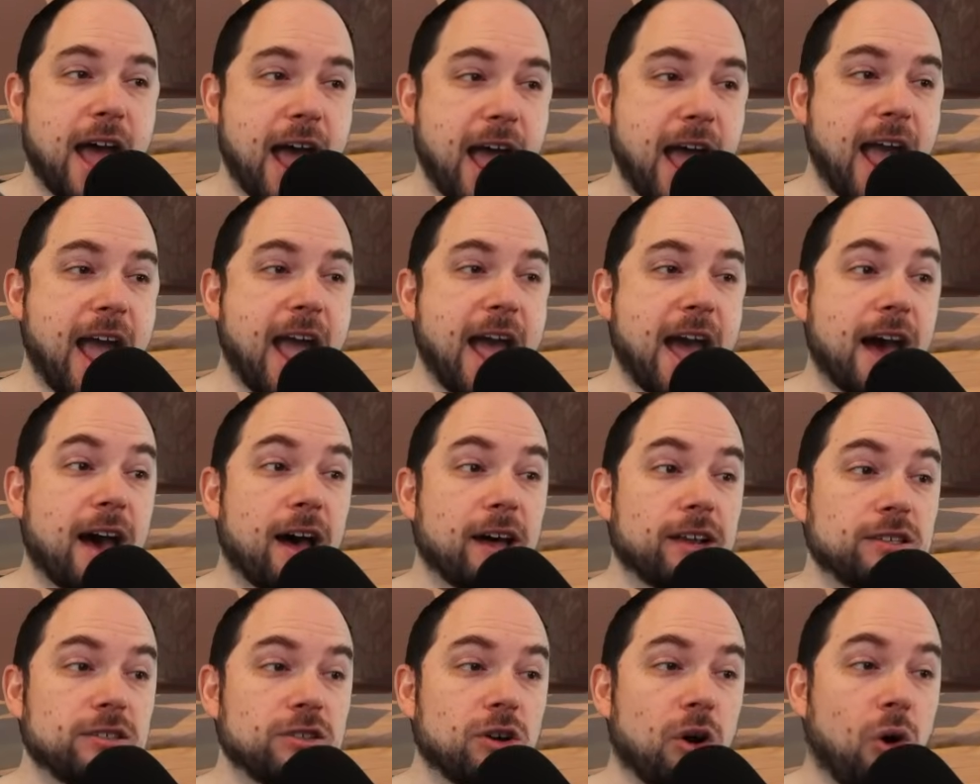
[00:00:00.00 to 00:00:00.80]

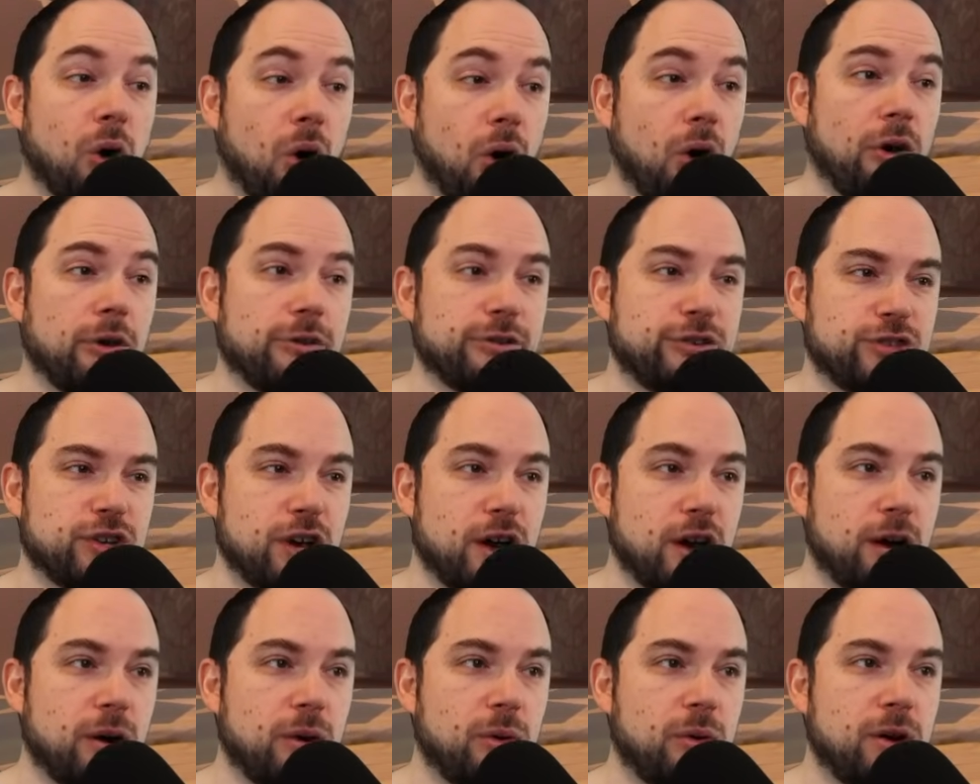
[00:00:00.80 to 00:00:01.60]
and
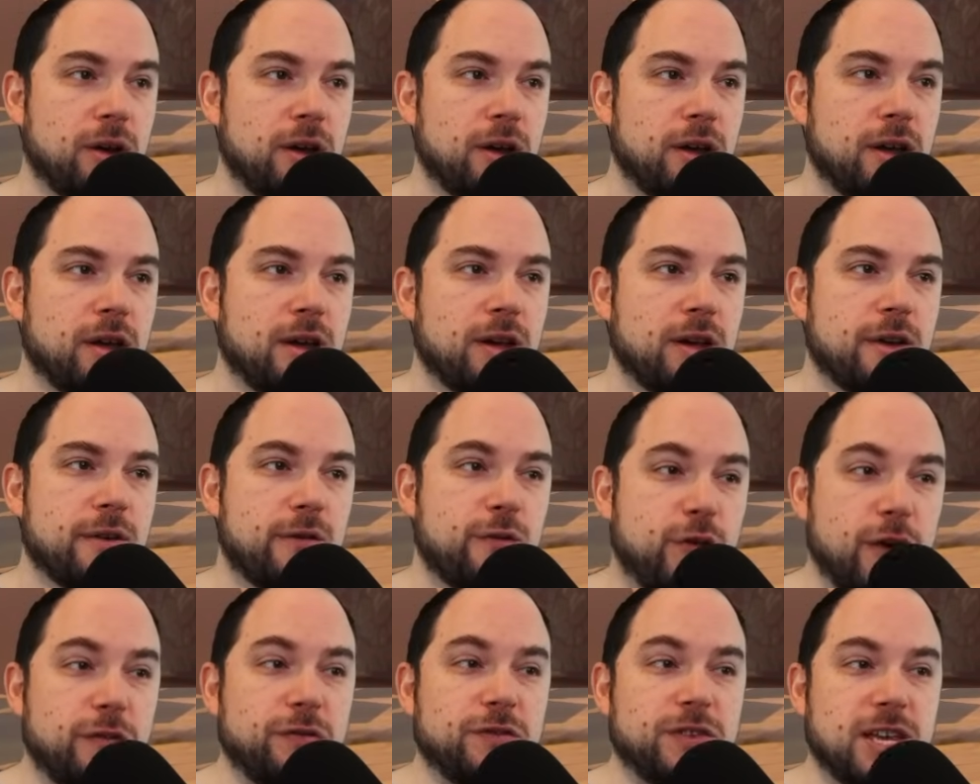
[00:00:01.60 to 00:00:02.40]
also
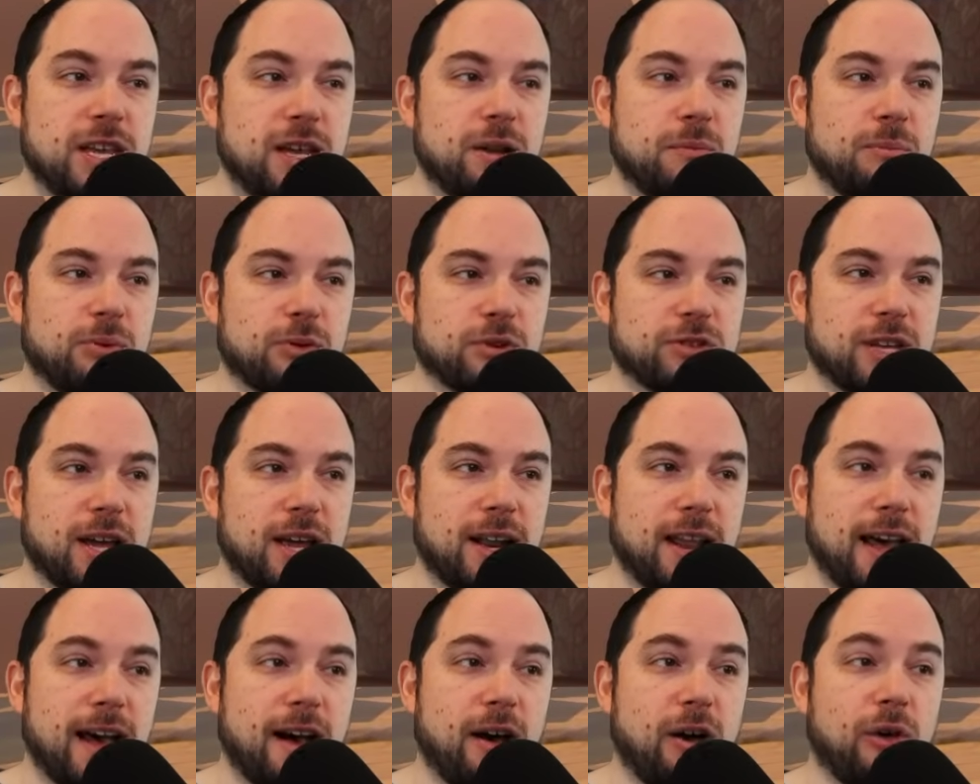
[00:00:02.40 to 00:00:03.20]

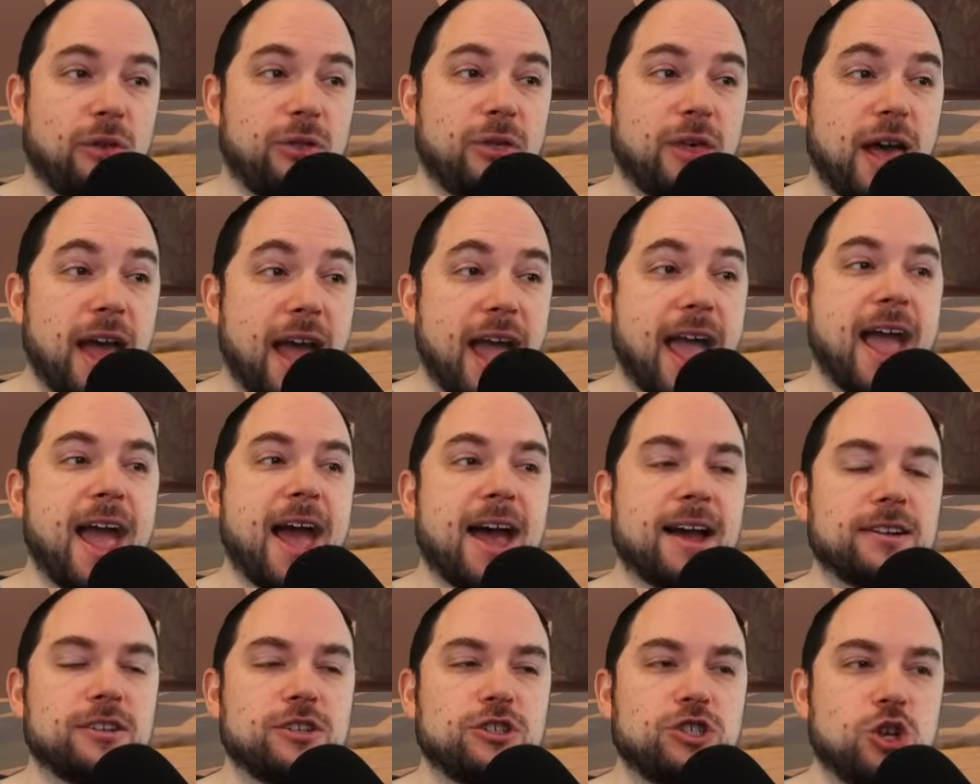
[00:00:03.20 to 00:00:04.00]
15% health,
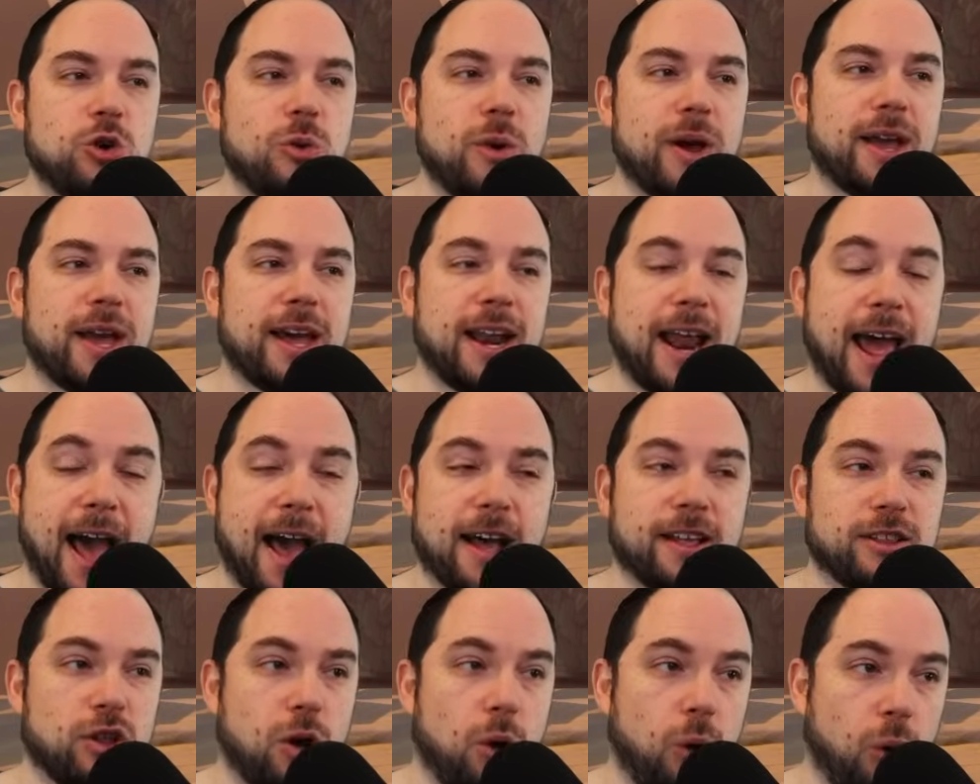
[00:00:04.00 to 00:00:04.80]
and doing
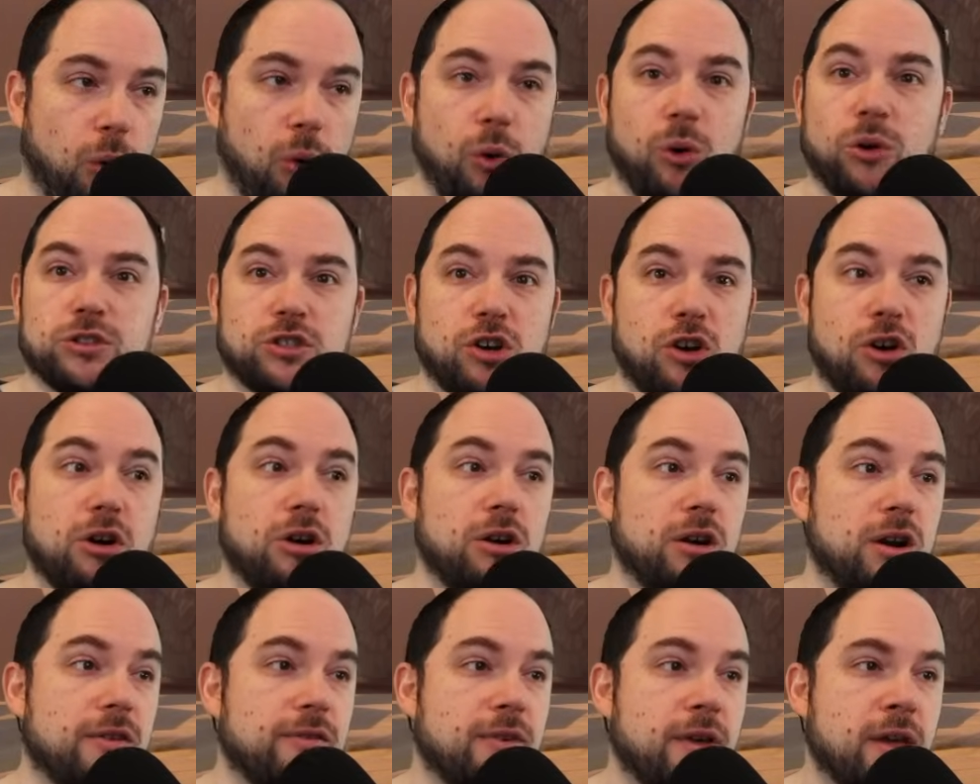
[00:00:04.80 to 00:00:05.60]
a whole
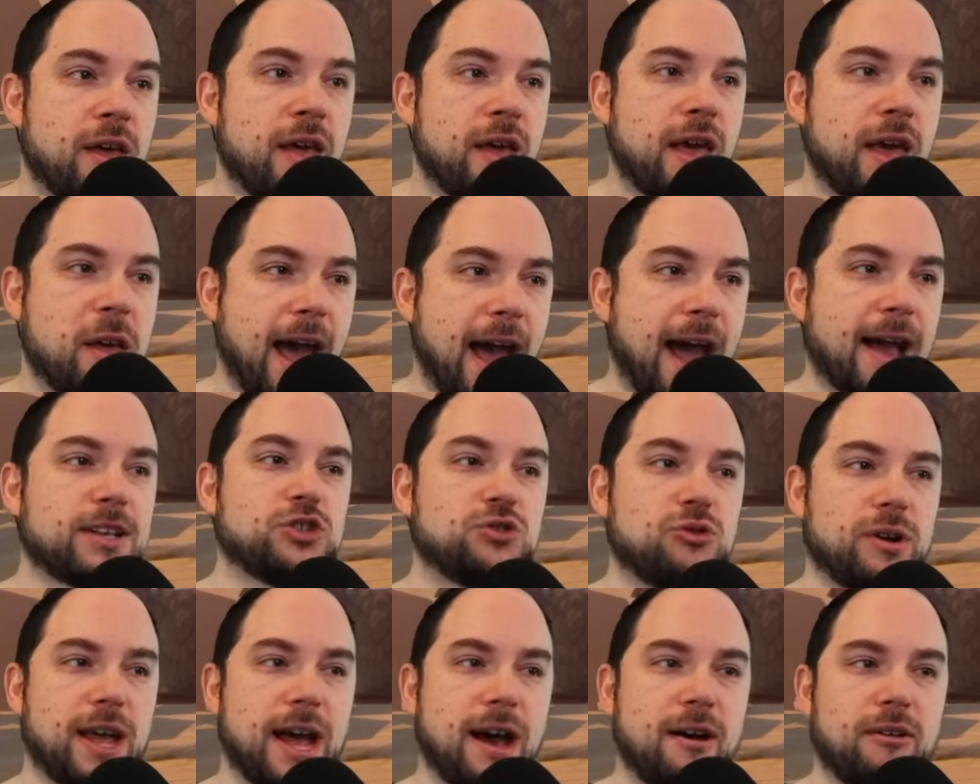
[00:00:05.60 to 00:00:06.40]
turn of
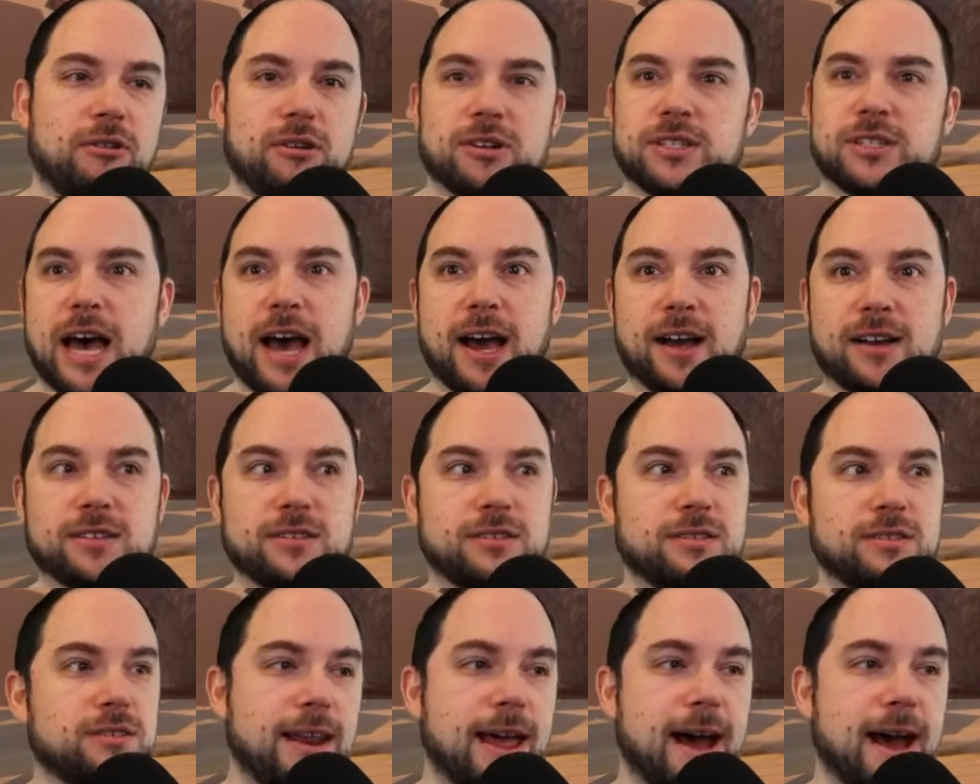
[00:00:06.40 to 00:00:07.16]
extra counterattacks.